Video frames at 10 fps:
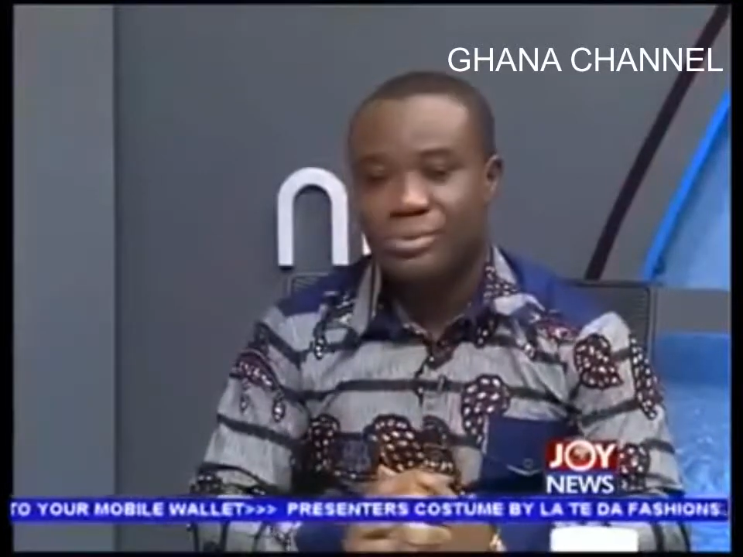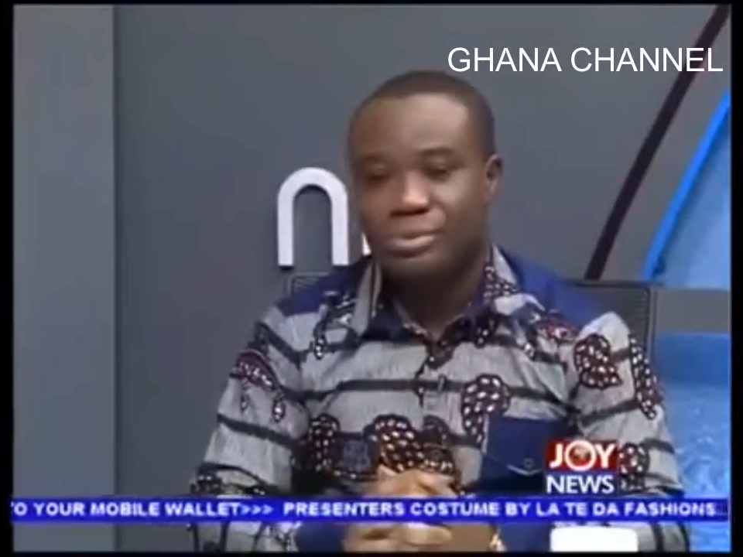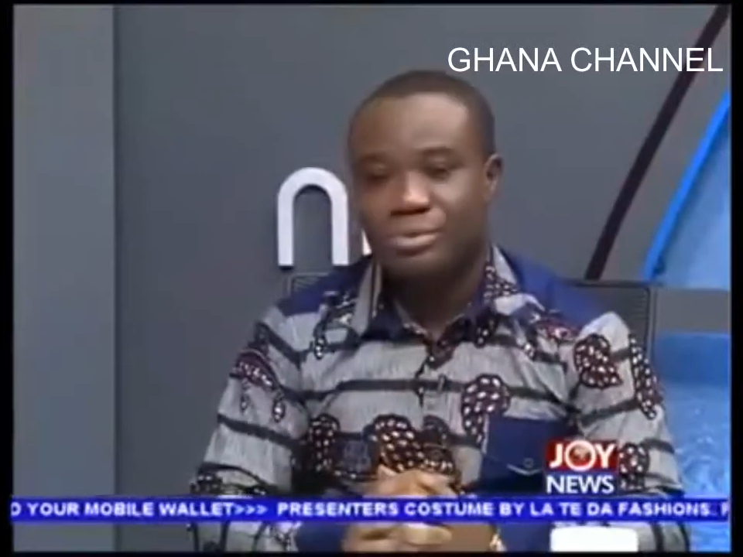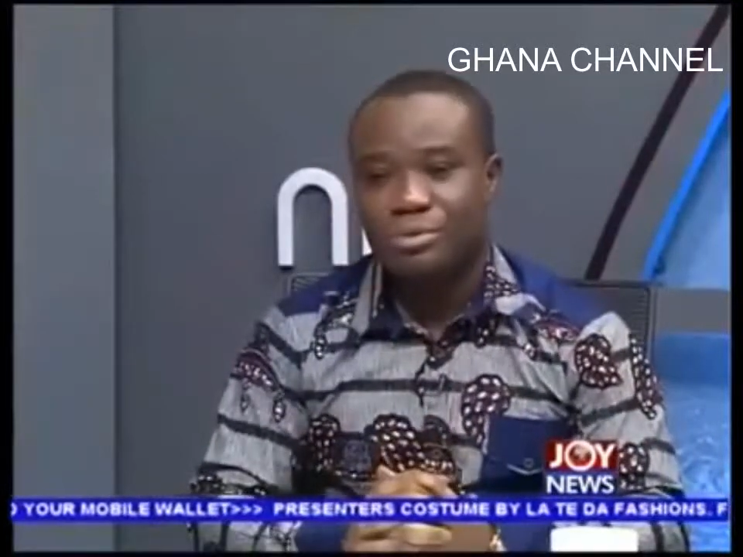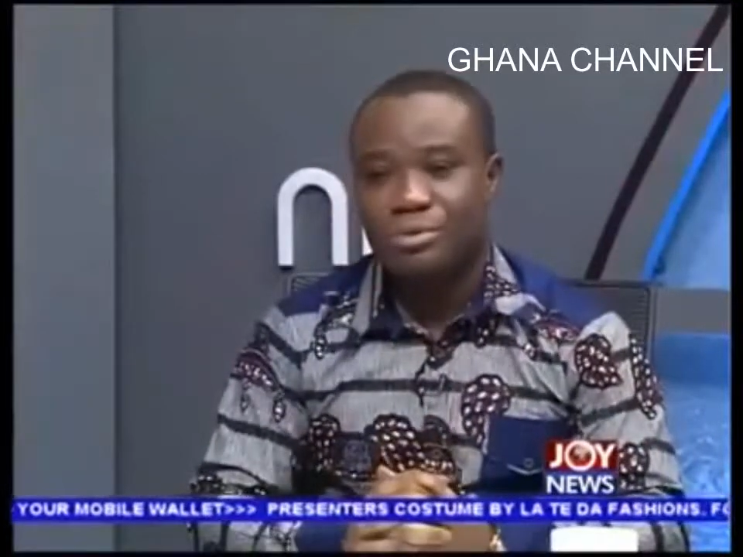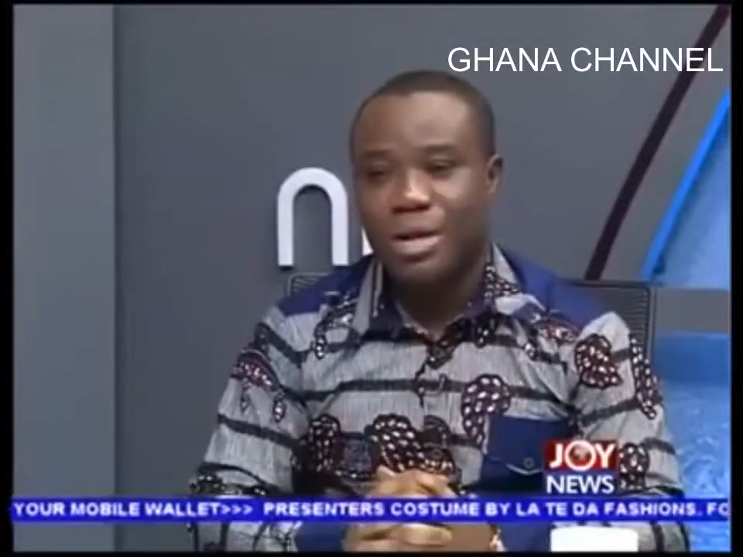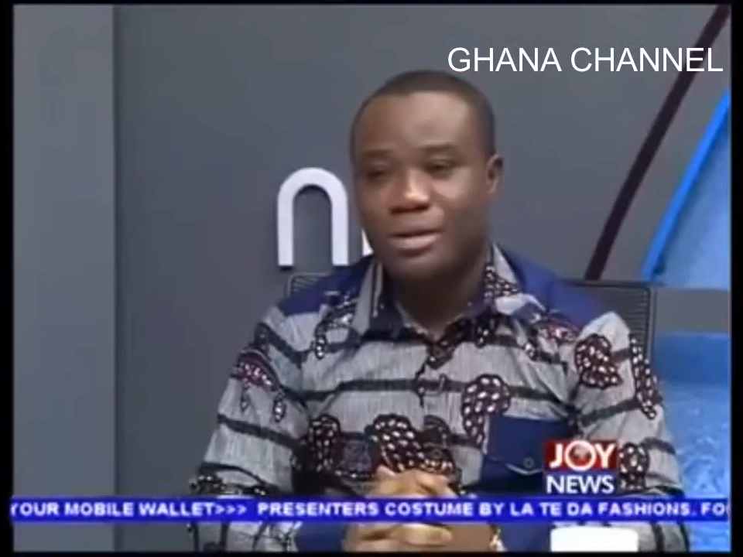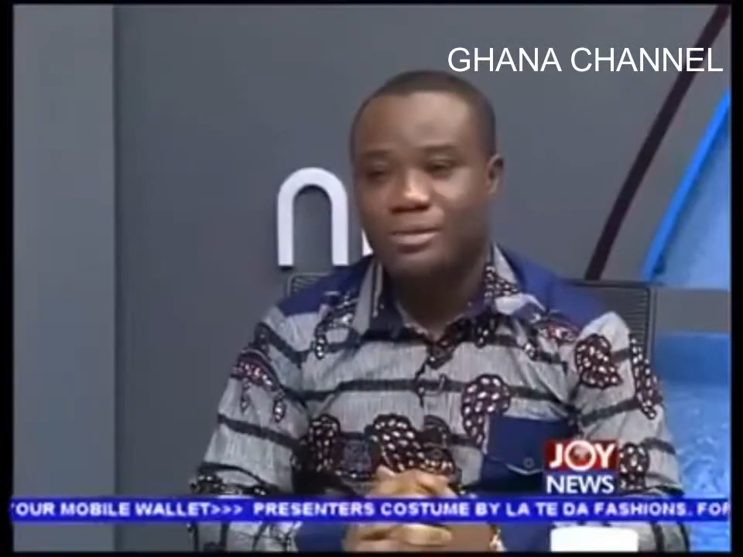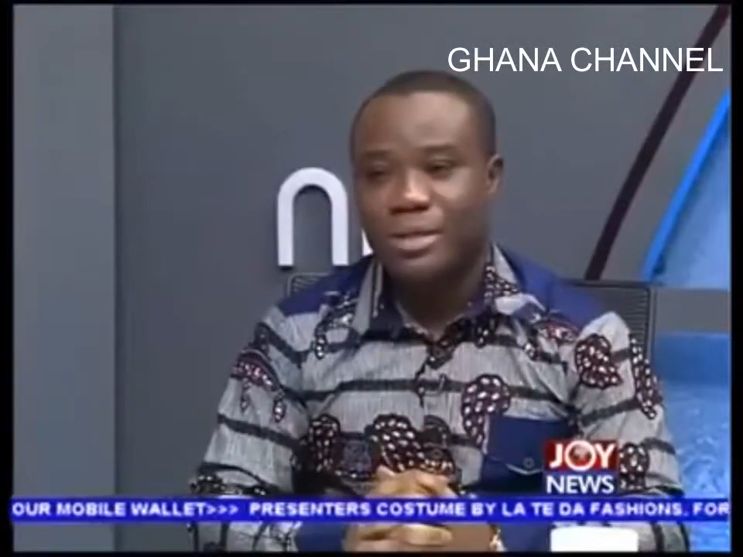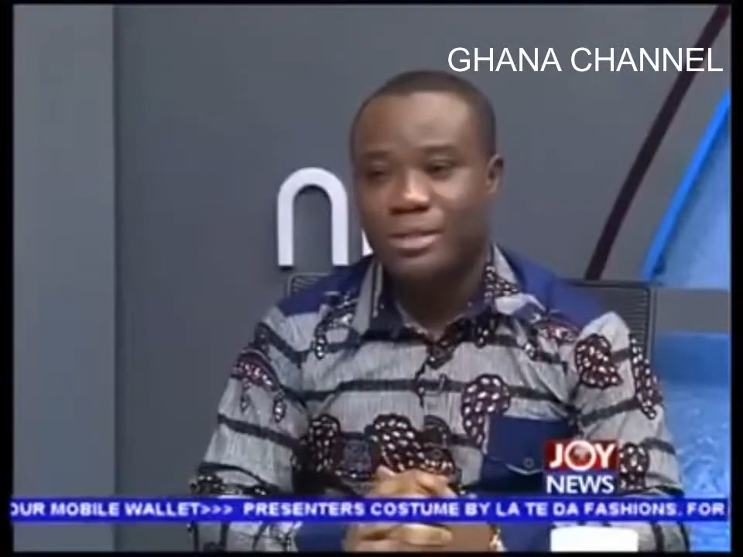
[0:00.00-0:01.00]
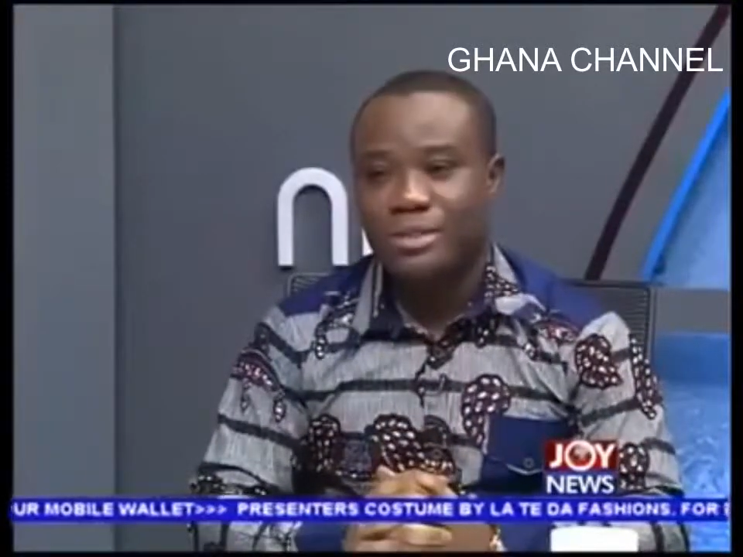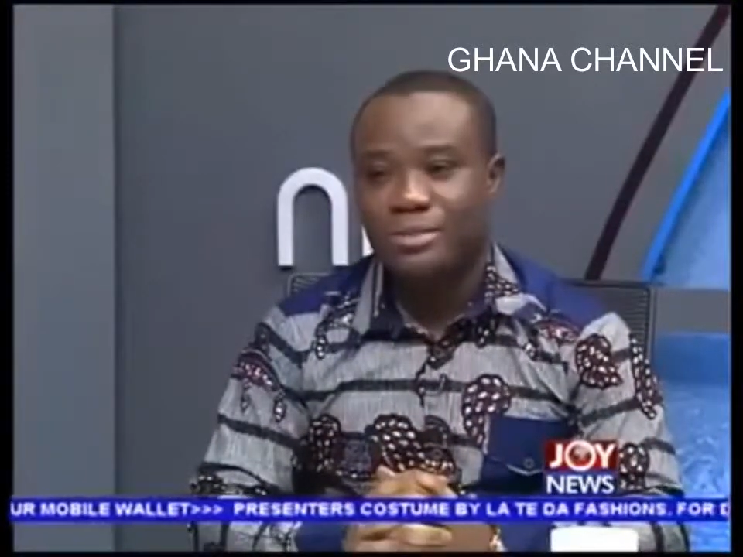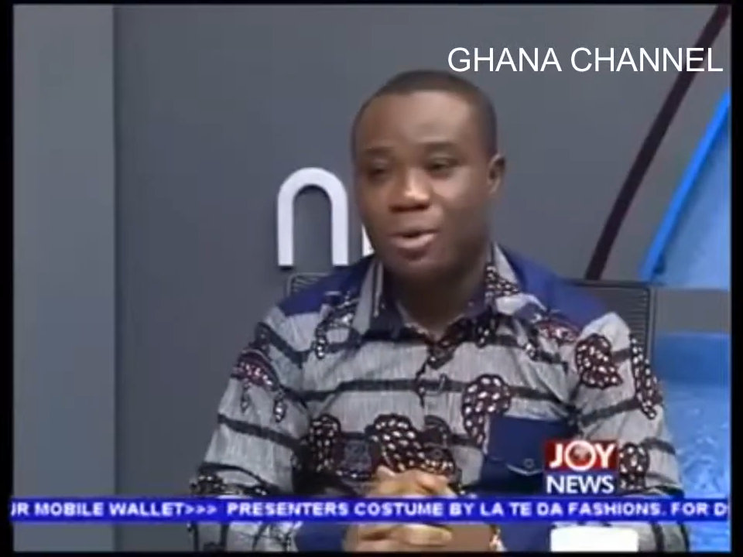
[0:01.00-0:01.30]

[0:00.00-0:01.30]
to address